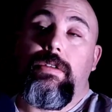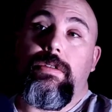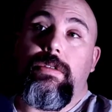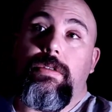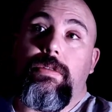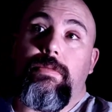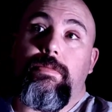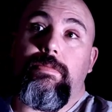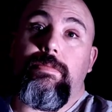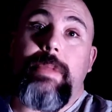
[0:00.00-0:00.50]

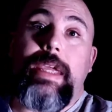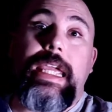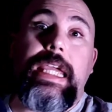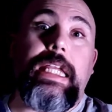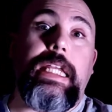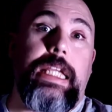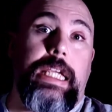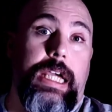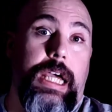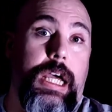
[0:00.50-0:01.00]

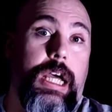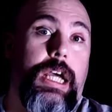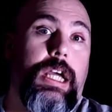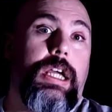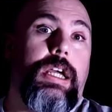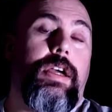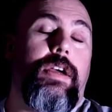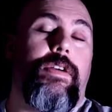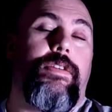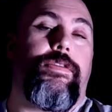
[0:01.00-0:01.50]
media
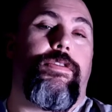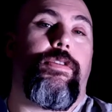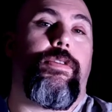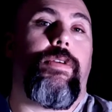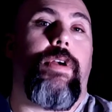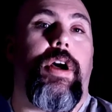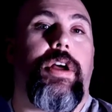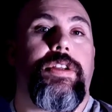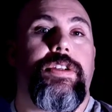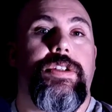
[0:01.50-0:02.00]
for
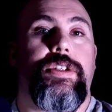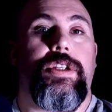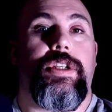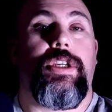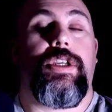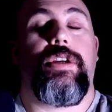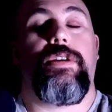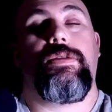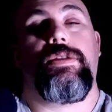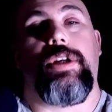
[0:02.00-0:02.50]
us to
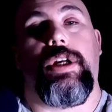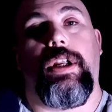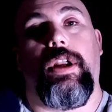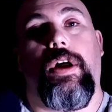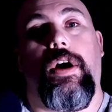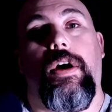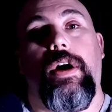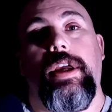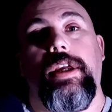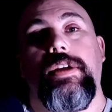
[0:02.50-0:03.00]

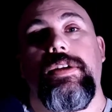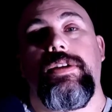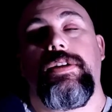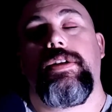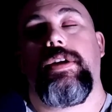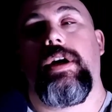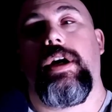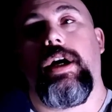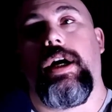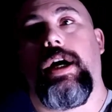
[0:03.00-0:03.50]
utilize
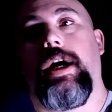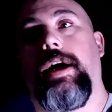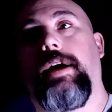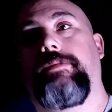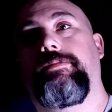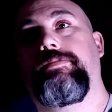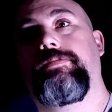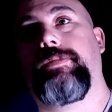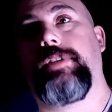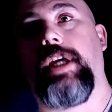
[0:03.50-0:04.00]

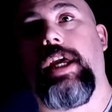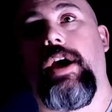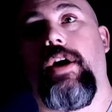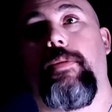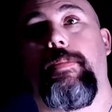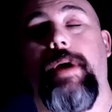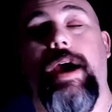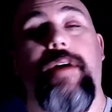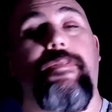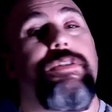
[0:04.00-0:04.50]
to
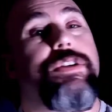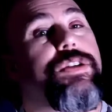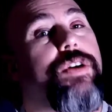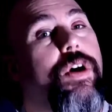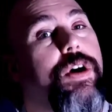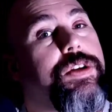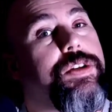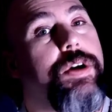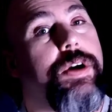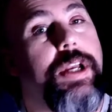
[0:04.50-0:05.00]
help
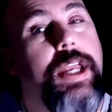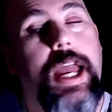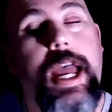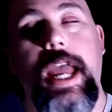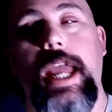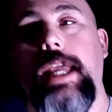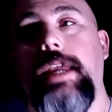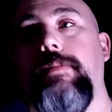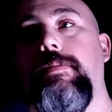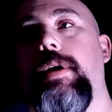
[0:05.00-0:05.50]
advertise our
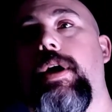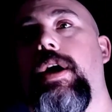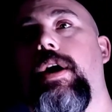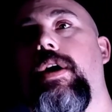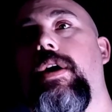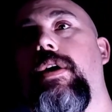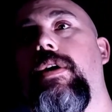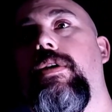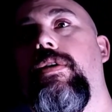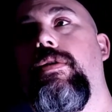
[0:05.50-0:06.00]
game,
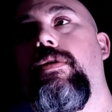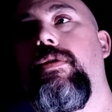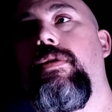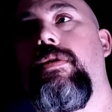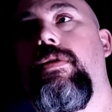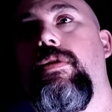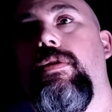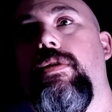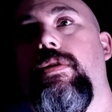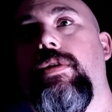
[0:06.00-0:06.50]

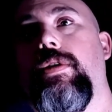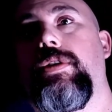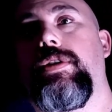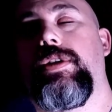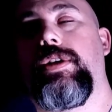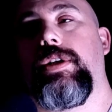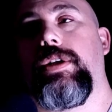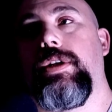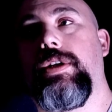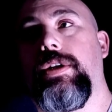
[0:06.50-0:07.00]
or
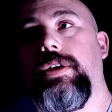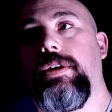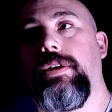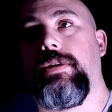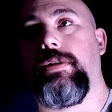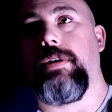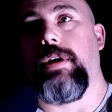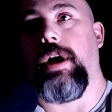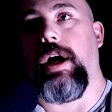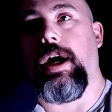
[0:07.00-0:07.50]

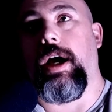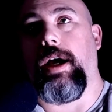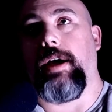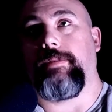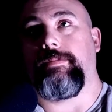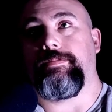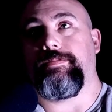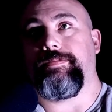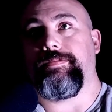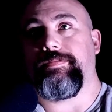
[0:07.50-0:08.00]
to
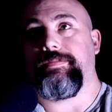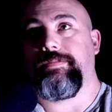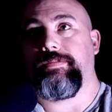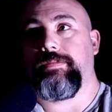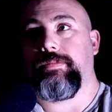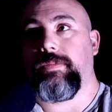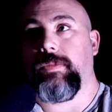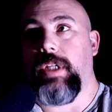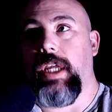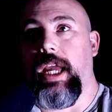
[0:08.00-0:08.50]

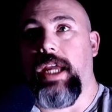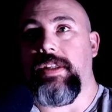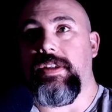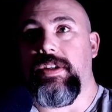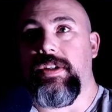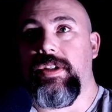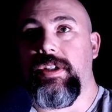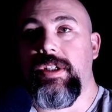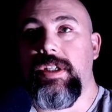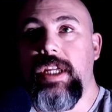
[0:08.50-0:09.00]

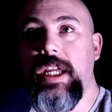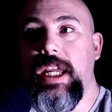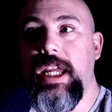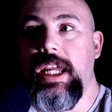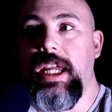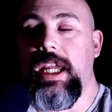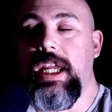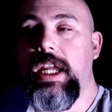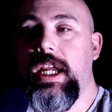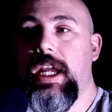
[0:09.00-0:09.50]

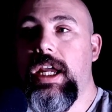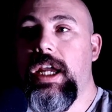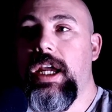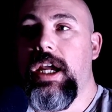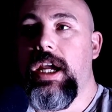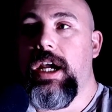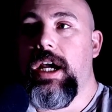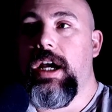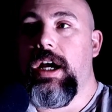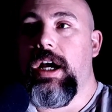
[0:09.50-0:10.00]
see
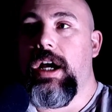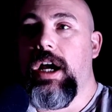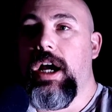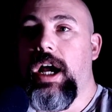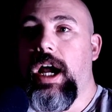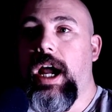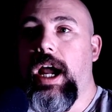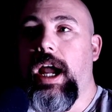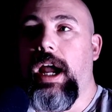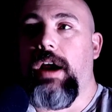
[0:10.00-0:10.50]

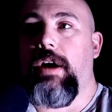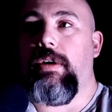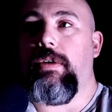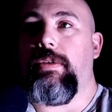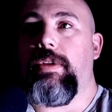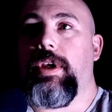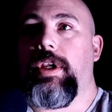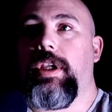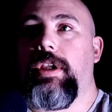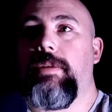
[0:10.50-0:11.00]
how
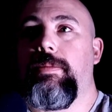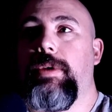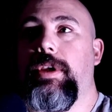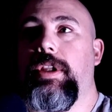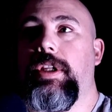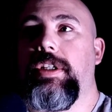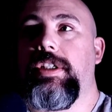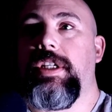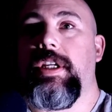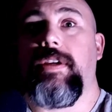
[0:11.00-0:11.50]
the
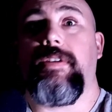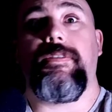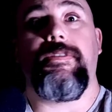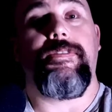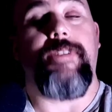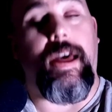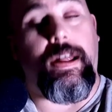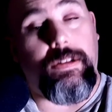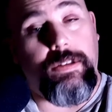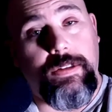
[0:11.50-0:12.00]
community
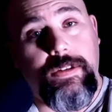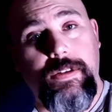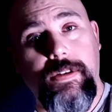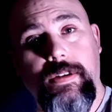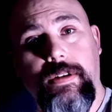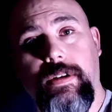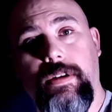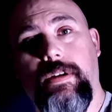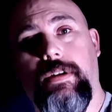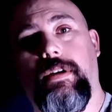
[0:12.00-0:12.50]
felt
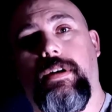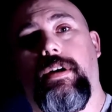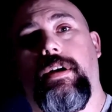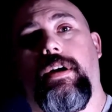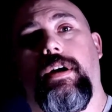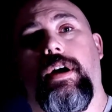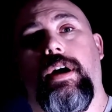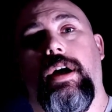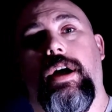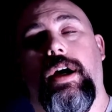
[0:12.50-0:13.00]

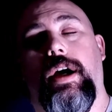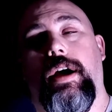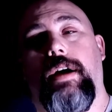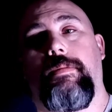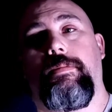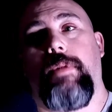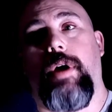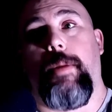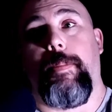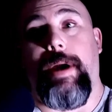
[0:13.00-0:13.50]

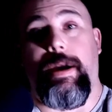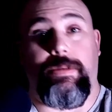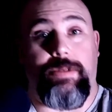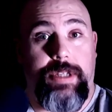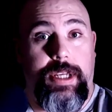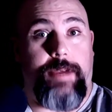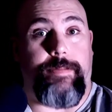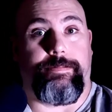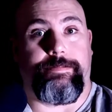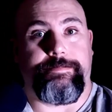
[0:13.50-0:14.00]
about
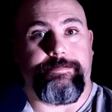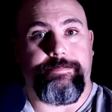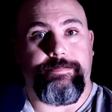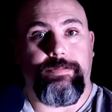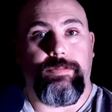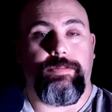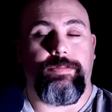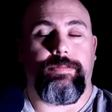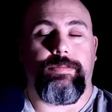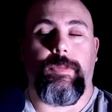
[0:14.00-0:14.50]
it.
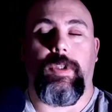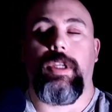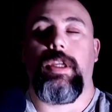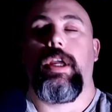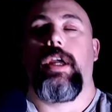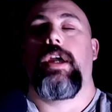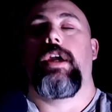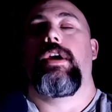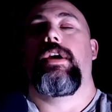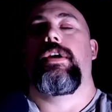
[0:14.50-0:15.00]

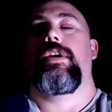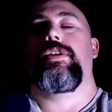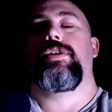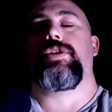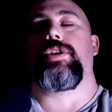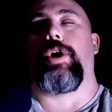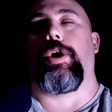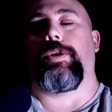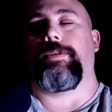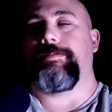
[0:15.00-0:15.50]

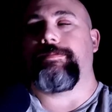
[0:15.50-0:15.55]
So